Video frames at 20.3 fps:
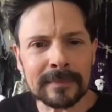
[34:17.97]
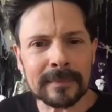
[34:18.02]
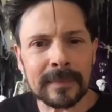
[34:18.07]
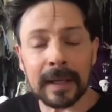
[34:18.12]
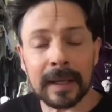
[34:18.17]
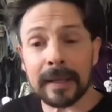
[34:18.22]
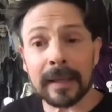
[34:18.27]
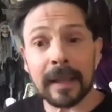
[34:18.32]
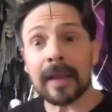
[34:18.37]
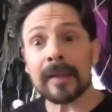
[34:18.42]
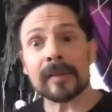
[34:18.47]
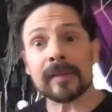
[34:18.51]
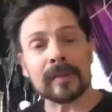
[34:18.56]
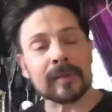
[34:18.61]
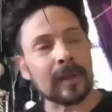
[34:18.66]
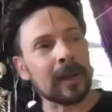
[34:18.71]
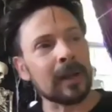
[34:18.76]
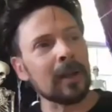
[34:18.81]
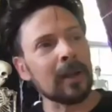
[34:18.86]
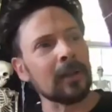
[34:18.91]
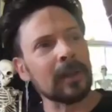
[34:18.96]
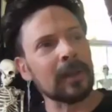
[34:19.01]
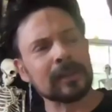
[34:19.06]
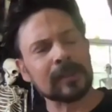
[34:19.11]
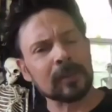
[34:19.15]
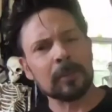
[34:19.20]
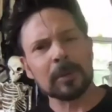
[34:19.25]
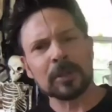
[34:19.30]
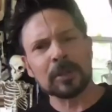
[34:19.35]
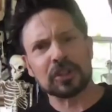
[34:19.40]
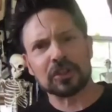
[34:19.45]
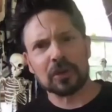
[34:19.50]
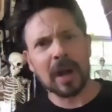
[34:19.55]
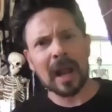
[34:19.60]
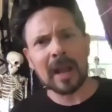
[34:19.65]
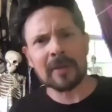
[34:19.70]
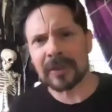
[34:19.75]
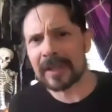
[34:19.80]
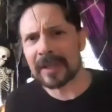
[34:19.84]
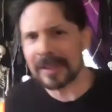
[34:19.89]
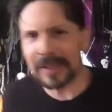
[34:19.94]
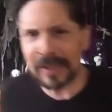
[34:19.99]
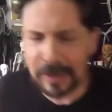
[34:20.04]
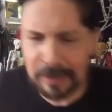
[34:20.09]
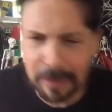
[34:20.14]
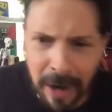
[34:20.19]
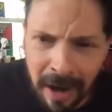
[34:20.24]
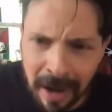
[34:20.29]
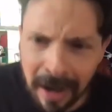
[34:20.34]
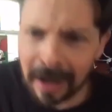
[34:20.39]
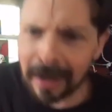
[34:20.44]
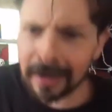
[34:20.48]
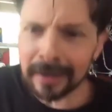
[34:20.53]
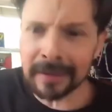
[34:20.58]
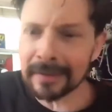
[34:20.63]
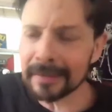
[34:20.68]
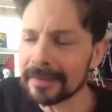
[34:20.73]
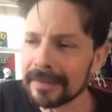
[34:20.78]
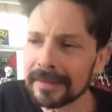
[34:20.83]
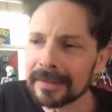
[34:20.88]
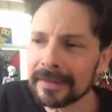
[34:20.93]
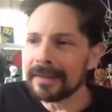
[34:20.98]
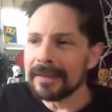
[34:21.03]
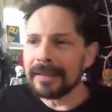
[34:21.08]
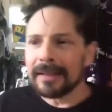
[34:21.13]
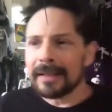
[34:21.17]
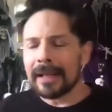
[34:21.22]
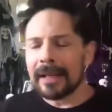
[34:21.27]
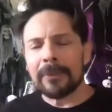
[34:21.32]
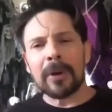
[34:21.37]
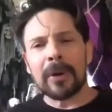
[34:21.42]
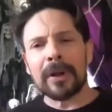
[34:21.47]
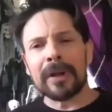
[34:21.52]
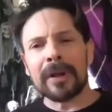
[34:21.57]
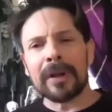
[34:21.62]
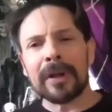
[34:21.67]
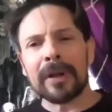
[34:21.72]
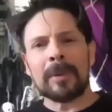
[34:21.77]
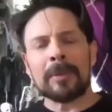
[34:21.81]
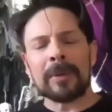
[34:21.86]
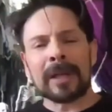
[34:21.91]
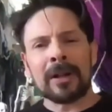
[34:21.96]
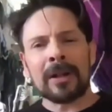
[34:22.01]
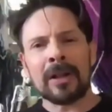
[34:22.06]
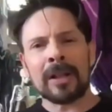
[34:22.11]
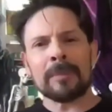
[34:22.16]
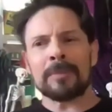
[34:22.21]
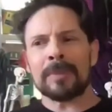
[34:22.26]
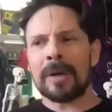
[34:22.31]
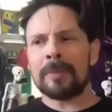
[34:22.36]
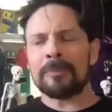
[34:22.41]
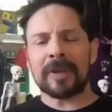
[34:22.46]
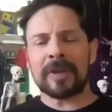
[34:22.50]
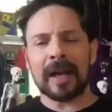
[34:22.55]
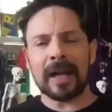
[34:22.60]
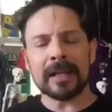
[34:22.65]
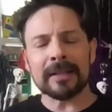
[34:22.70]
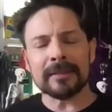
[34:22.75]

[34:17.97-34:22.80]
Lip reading: Yes, I know. They had so much traffic and smog and whatnot. People get all uptight.